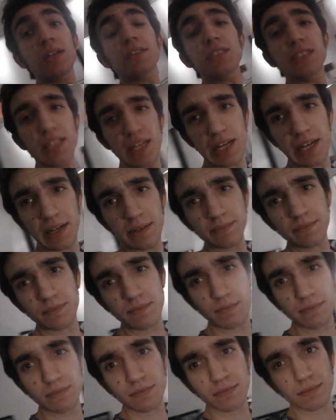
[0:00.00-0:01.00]
today,
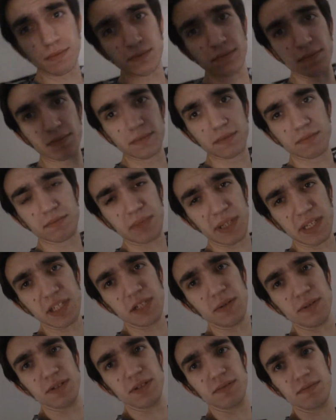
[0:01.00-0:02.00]
been
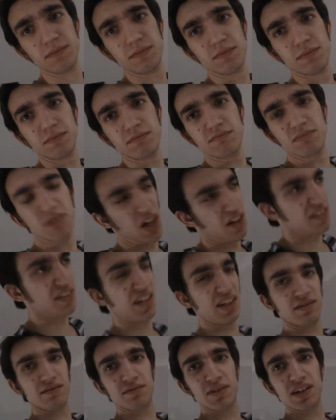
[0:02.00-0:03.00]
doing
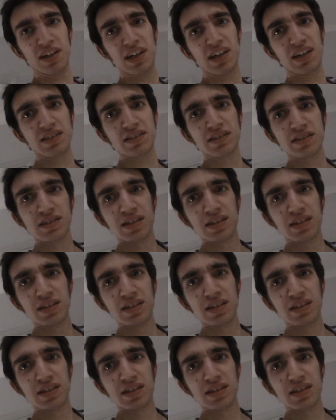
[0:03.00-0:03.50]
nothing really.